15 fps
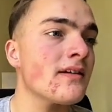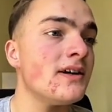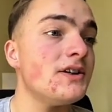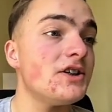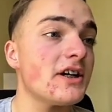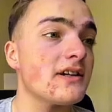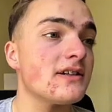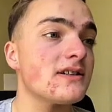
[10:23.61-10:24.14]

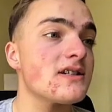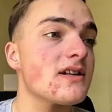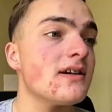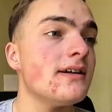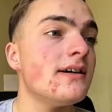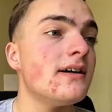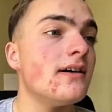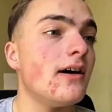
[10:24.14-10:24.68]
Checklist.
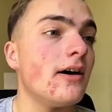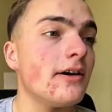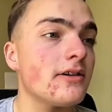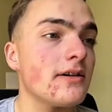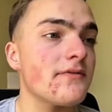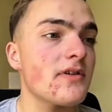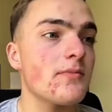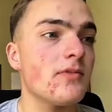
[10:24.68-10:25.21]
High time
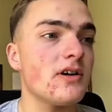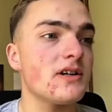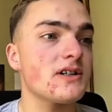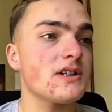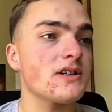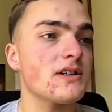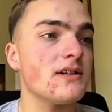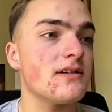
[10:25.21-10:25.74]
frame bias is
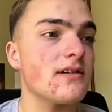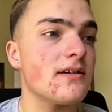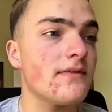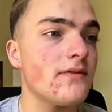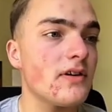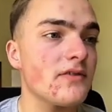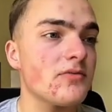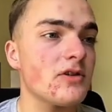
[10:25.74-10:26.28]
clear.
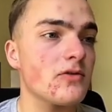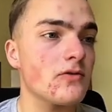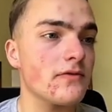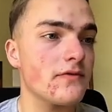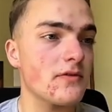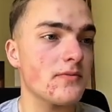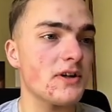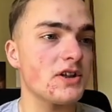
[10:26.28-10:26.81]
5-minute
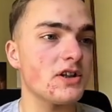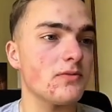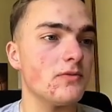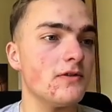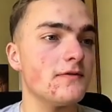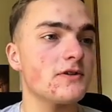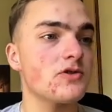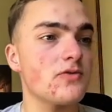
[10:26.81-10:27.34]
confirmation
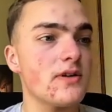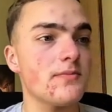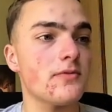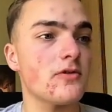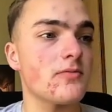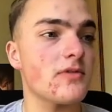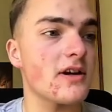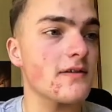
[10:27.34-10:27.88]
move, sweep or
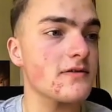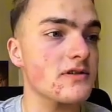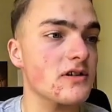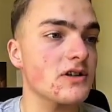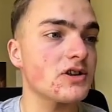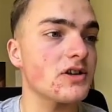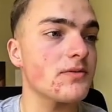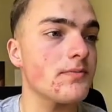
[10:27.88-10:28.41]
break of
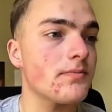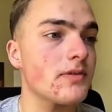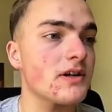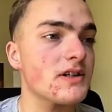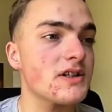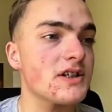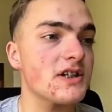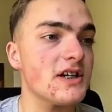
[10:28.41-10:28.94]
structure. Price
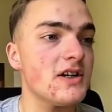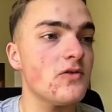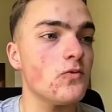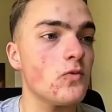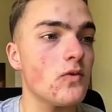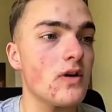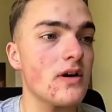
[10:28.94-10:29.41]
is in